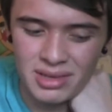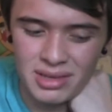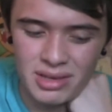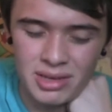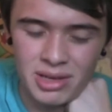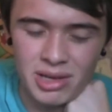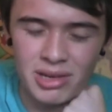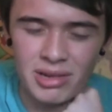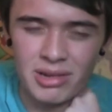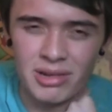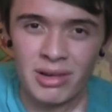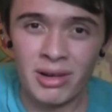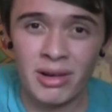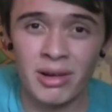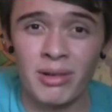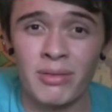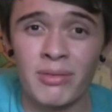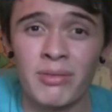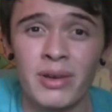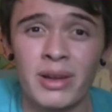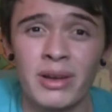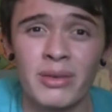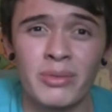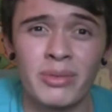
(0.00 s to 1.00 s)
Call Your
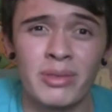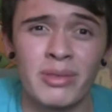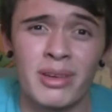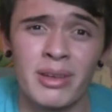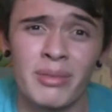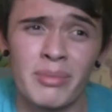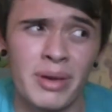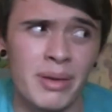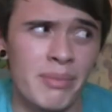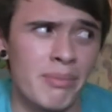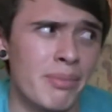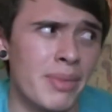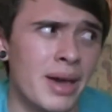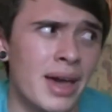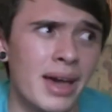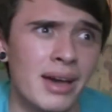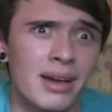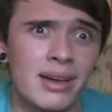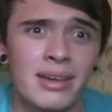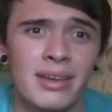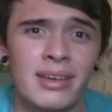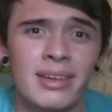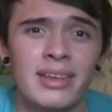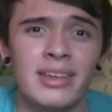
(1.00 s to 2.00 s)
Girlfriend was on my
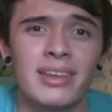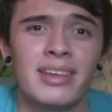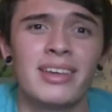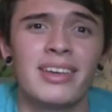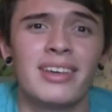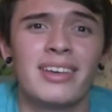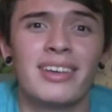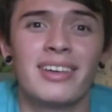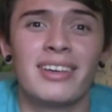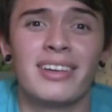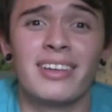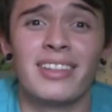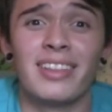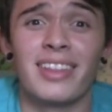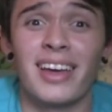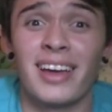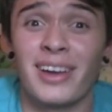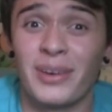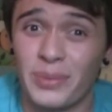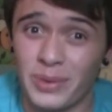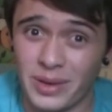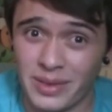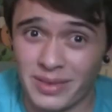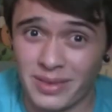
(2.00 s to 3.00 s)
Mac, and
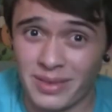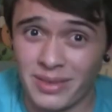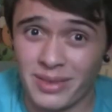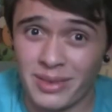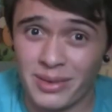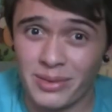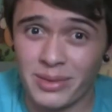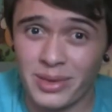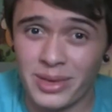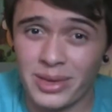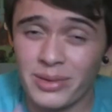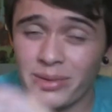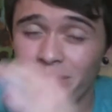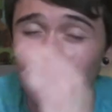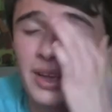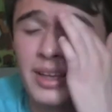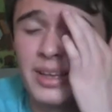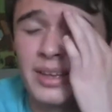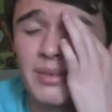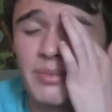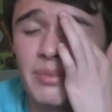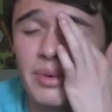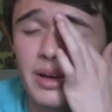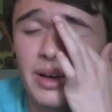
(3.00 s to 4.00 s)
that wasn't so cute.
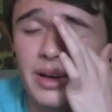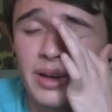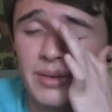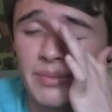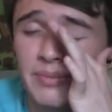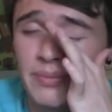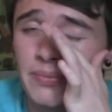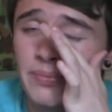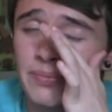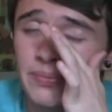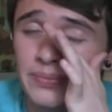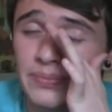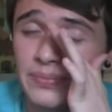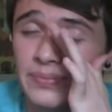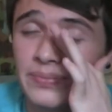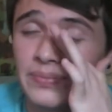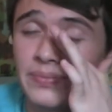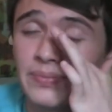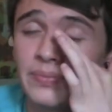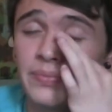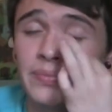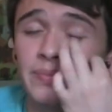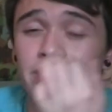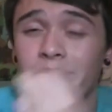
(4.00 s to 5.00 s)
But
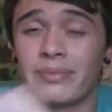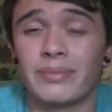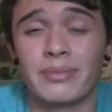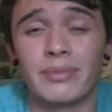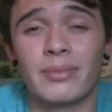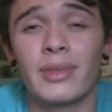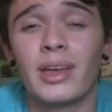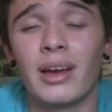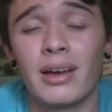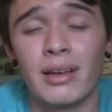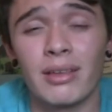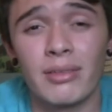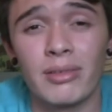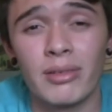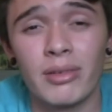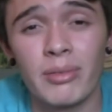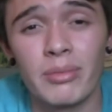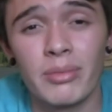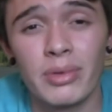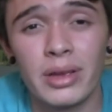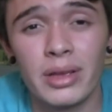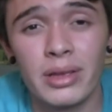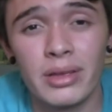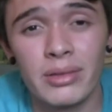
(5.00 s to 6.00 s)
yeah, so
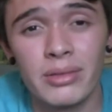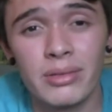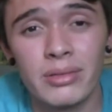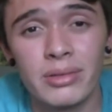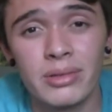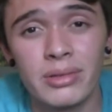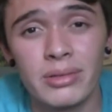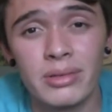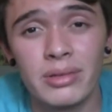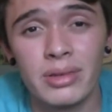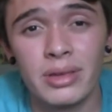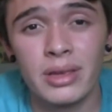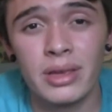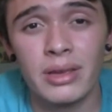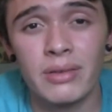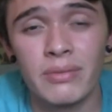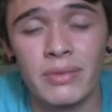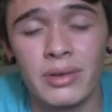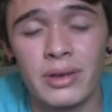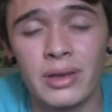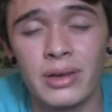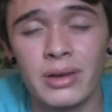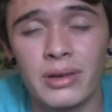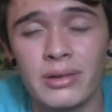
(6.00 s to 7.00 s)
I'm bringing you a new singing
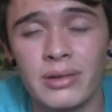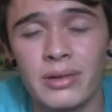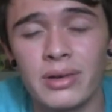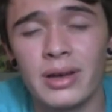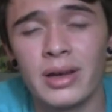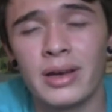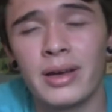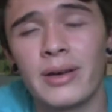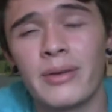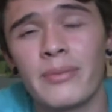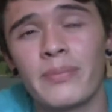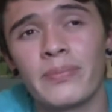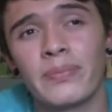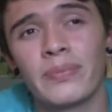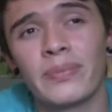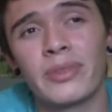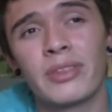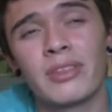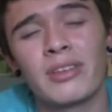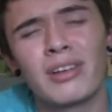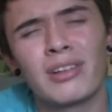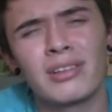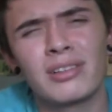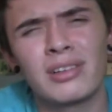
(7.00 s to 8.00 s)
video. The
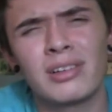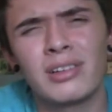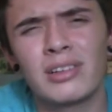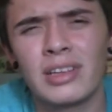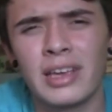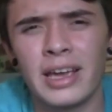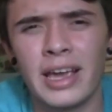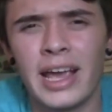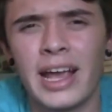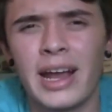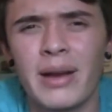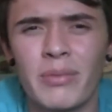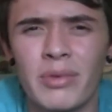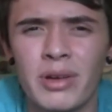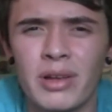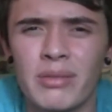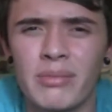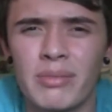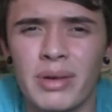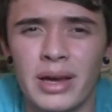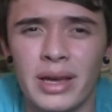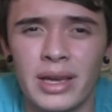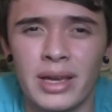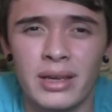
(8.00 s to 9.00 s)
song's called
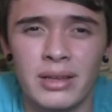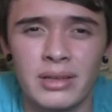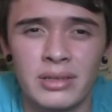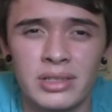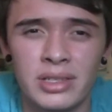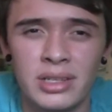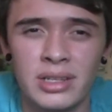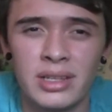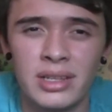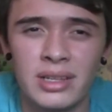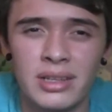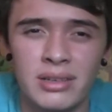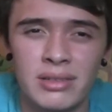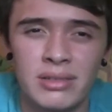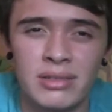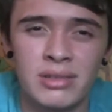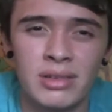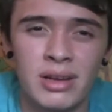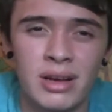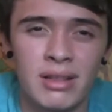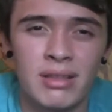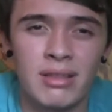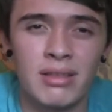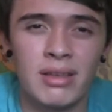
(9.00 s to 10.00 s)
Cameron by Jillette
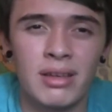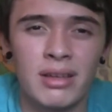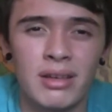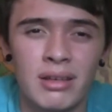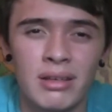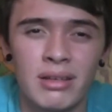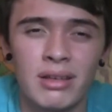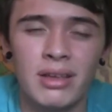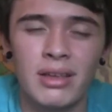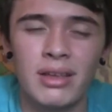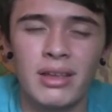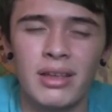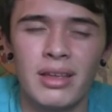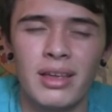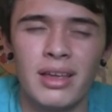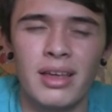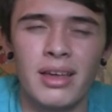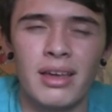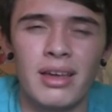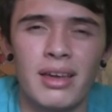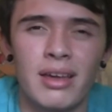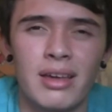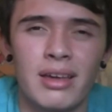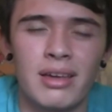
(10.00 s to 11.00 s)
Johnson,
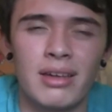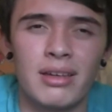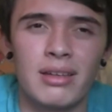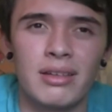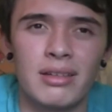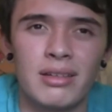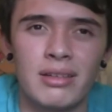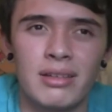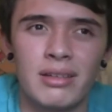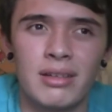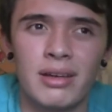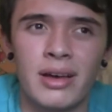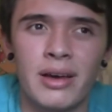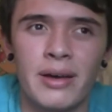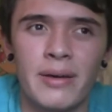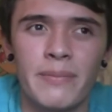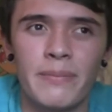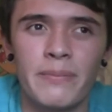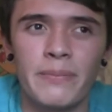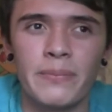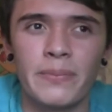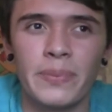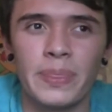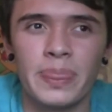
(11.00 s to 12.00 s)
and
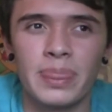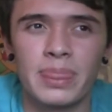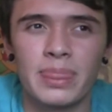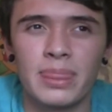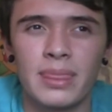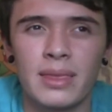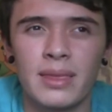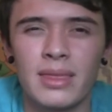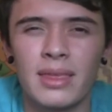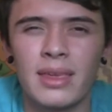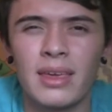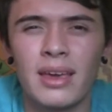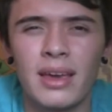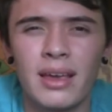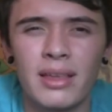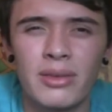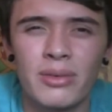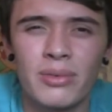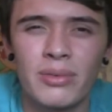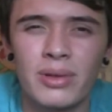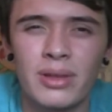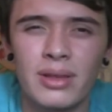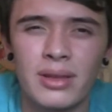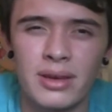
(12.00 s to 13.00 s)
I think it has
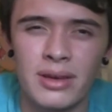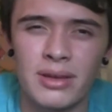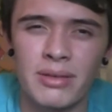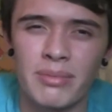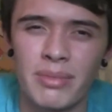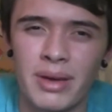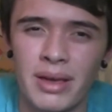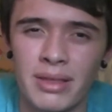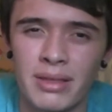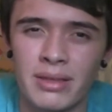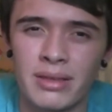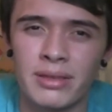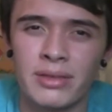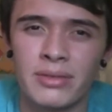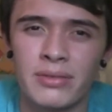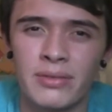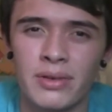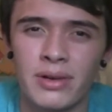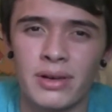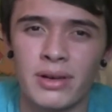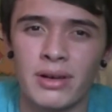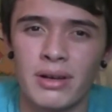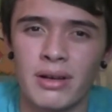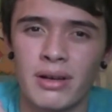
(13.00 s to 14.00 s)
a really good message
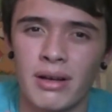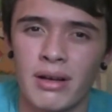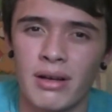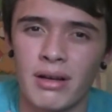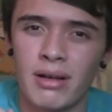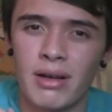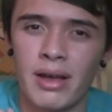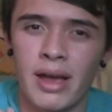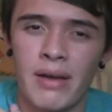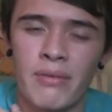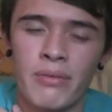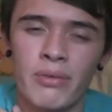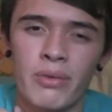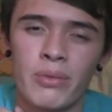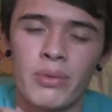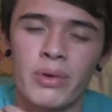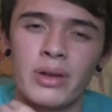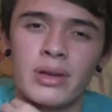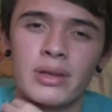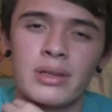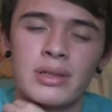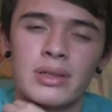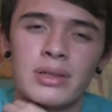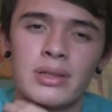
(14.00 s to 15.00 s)
for
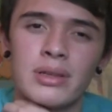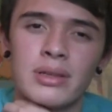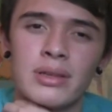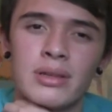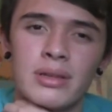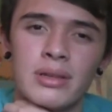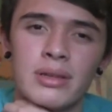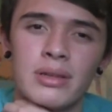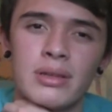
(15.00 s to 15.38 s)
everyone to